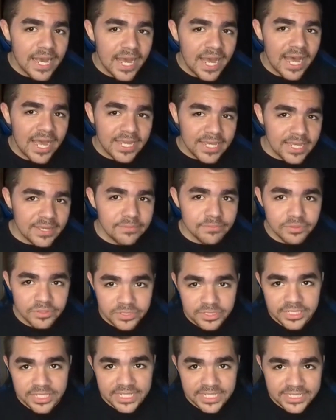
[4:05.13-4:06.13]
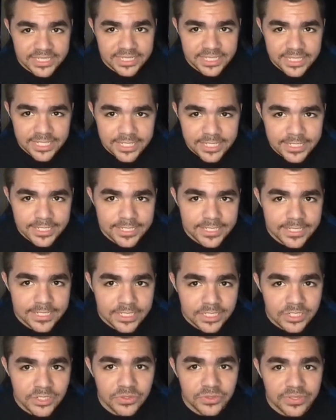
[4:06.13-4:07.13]
I am predicting it
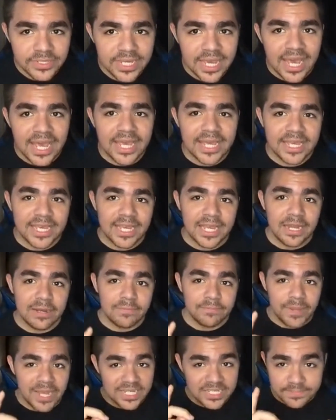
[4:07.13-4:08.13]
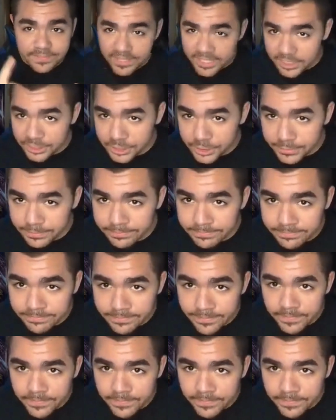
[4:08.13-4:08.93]
to get in Best Picture,